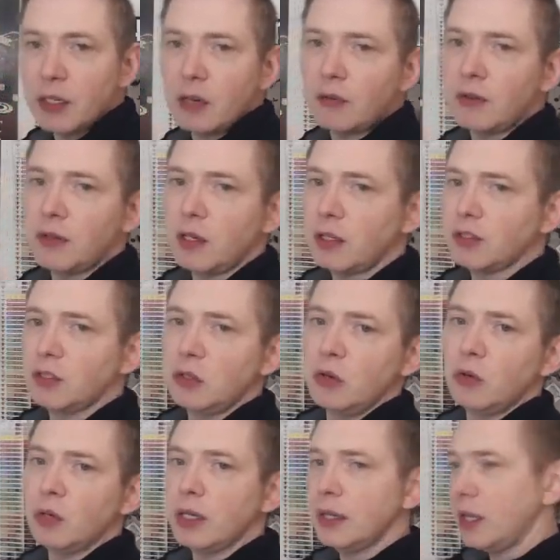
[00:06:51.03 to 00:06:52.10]
and everything so you
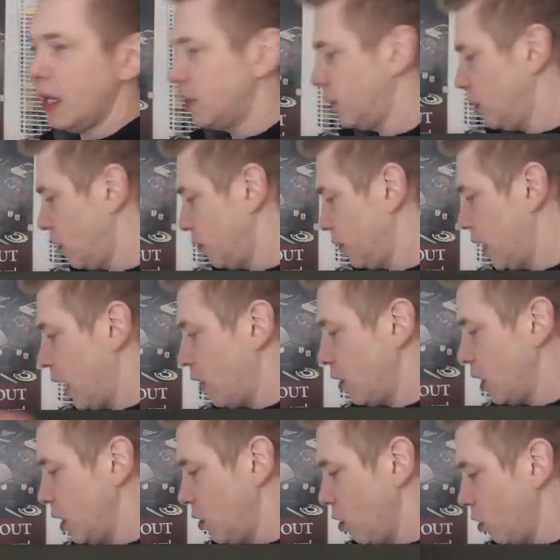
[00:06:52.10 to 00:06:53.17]
don't get that stuff down
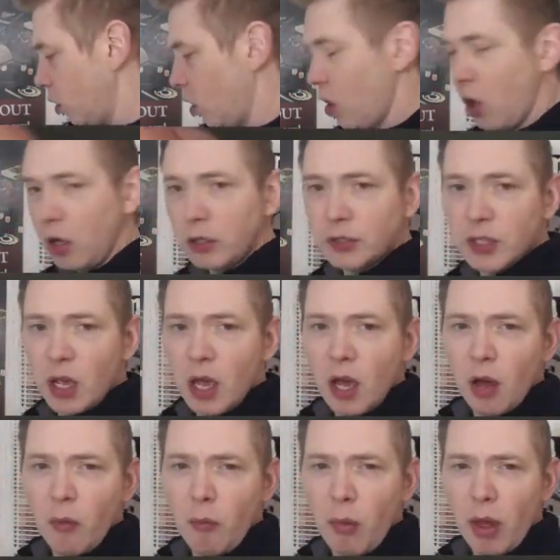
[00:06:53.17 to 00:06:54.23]
in your lungs.
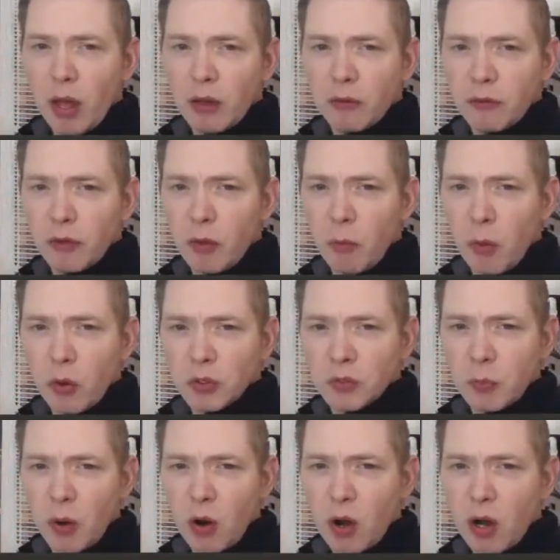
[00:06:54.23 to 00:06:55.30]
But for the
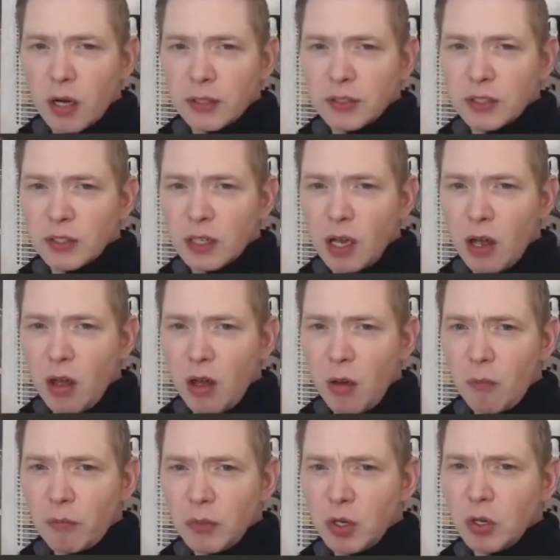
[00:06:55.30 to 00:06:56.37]
most part,
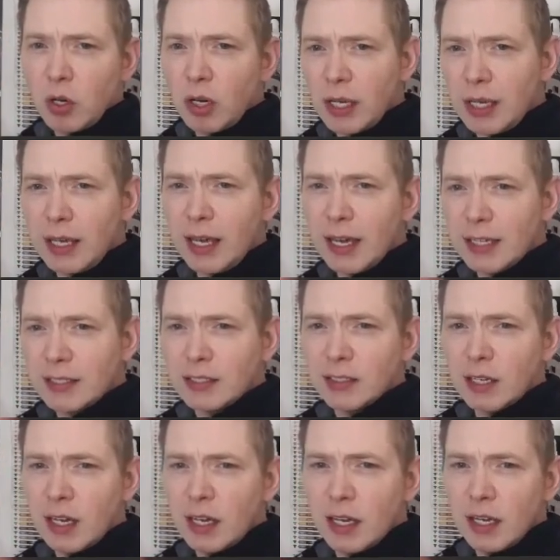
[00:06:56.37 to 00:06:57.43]
um, you're gonna get
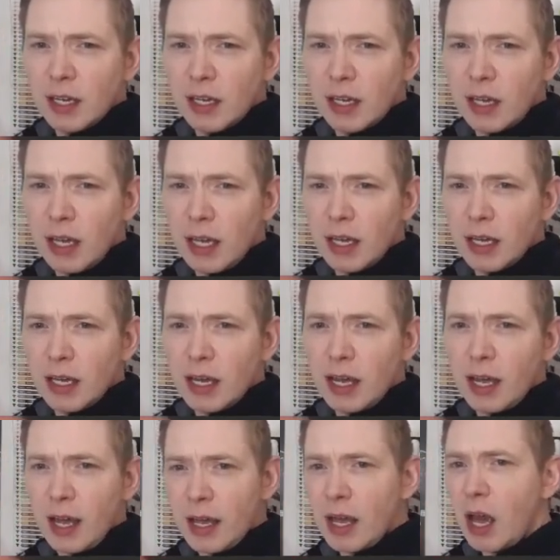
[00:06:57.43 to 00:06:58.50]

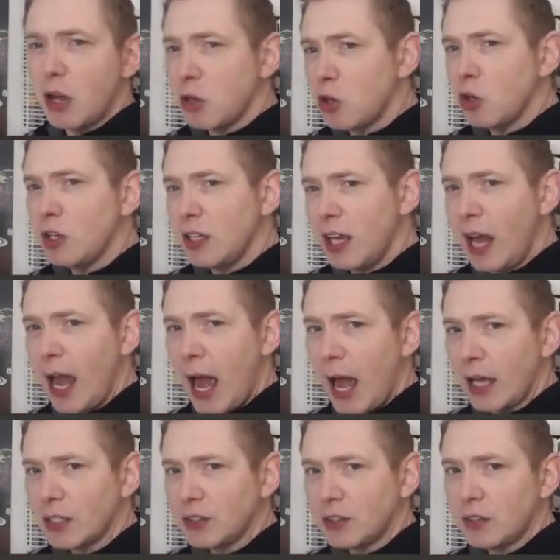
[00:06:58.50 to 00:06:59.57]
a, a good
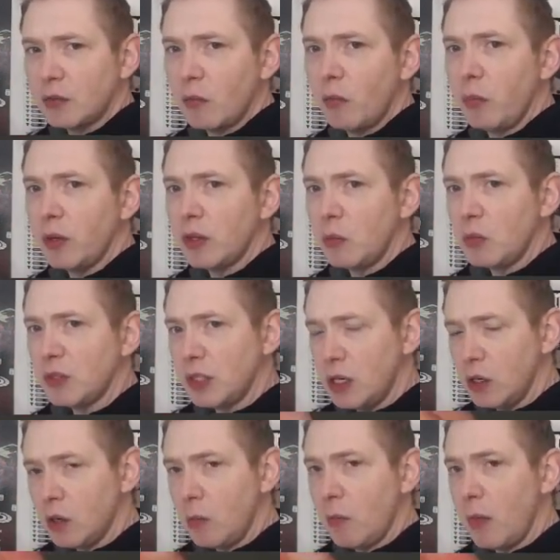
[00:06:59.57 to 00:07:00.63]
cast, but the
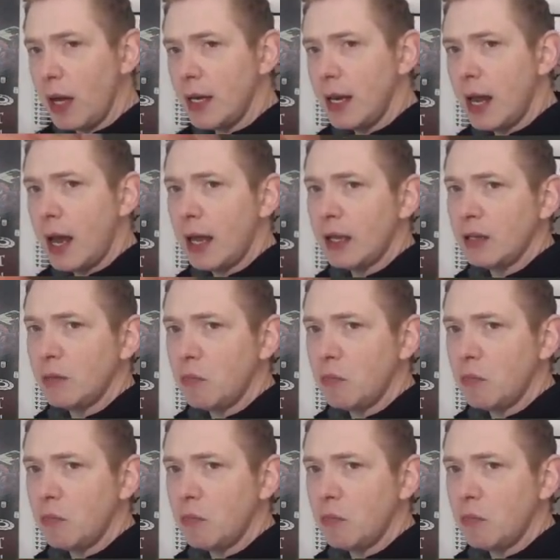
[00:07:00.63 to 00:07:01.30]
material might not